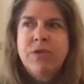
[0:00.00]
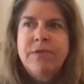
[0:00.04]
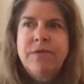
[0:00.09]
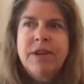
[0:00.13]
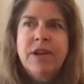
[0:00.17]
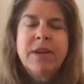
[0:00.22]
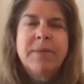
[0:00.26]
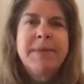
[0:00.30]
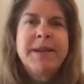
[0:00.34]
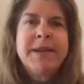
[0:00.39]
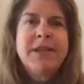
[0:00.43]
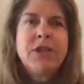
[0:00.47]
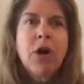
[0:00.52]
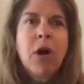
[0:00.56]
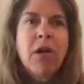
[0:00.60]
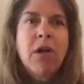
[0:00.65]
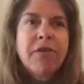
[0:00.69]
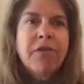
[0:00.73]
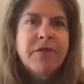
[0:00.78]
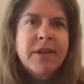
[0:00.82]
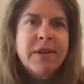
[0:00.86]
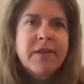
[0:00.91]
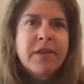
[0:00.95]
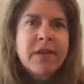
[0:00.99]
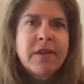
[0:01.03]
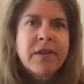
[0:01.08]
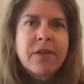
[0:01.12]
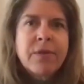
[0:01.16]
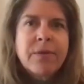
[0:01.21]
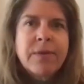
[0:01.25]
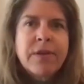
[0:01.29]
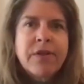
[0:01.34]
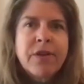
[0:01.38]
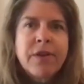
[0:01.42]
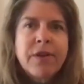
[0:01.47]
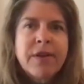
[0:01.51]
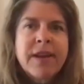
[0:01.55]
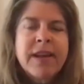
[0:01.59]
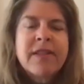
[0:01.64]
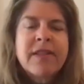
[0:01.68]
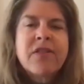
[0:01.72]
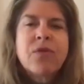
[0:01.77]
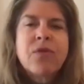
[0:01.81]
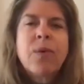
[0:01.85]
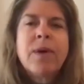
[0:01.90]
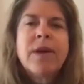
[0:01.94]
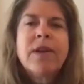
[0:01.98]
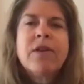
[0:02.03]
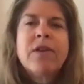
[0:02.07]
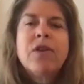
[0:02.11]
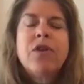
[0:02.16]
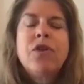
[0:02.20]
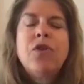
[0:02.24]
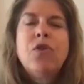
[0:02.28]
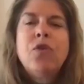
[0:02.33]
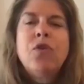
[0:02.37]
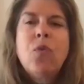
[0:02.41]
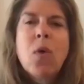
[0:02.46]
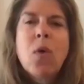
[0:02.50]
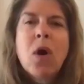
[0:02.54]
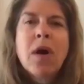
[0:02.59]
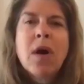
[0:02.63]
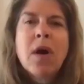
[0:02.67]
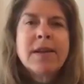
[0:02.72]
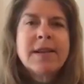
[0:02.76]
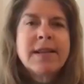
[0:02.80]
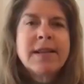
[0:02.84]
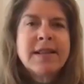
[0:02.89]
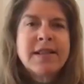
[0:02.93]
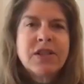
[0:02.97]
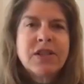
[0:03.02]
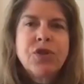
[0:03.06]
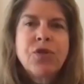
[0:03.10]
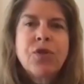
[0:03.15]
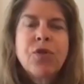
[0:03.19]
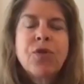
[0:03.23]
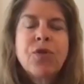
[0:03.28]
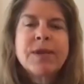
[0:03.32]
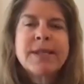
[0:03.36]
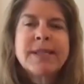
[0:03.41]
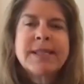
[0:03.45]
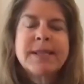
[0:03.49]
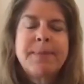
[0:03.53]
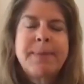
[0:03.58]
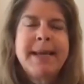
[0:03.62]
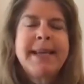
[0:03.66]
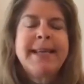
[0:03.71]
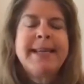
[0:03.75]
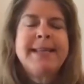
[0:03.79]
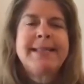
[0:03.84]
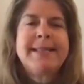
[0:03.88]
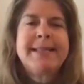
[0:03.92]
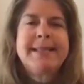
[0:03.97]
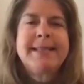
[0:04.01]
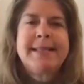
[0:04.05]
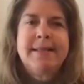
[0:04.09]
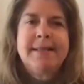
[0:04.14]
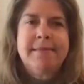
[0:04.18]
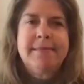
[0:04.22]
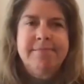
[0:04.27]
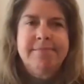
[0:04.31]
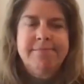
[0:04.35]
There can be dolphins in the river. It's what you want. It's your space.